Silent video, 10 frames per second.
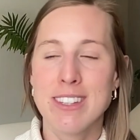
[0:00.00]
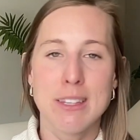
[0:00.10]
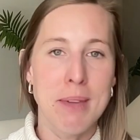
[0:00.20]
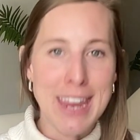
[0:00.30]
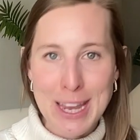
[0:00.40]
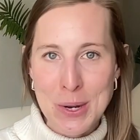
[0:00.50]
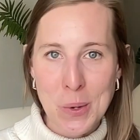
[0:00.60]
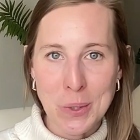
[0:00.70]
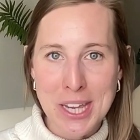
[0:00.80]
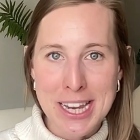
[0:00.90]
some hand
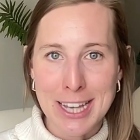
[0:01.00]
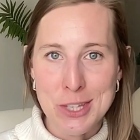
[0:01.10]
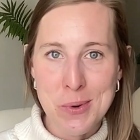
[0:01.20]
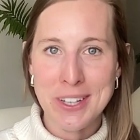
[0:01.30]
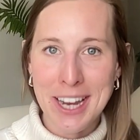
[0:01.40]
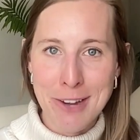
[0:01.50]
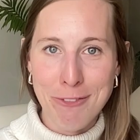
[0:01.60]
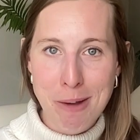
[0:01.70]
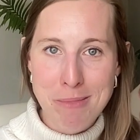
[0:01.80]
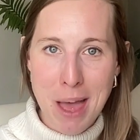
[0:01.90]
holding as you are getting
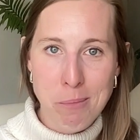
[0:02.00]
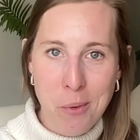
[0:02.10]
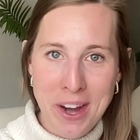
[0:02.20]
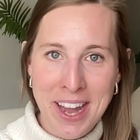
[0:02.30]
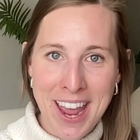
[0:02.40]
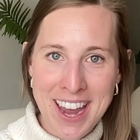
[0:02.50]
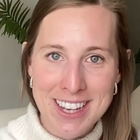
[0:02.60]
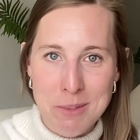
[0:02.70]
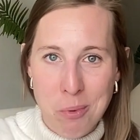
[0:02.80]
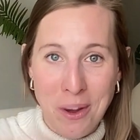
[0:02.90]
from that point A
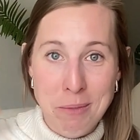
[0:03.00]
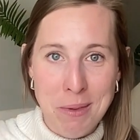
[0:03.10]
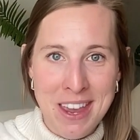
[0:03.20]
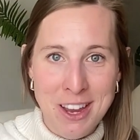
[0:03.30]
to point B,